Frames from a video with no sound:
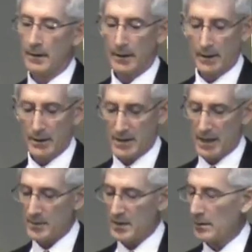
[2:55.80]
It is
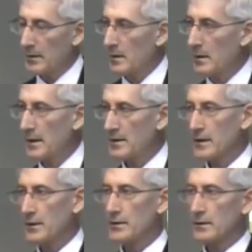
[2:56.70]
absolutely
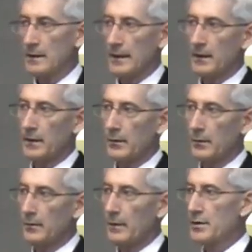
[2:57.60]
essential. Thank
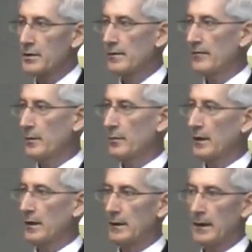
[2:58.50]
you, Richard, for
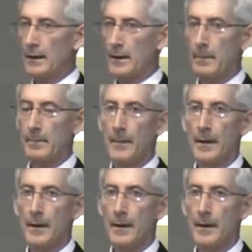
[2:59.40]
bringing that up.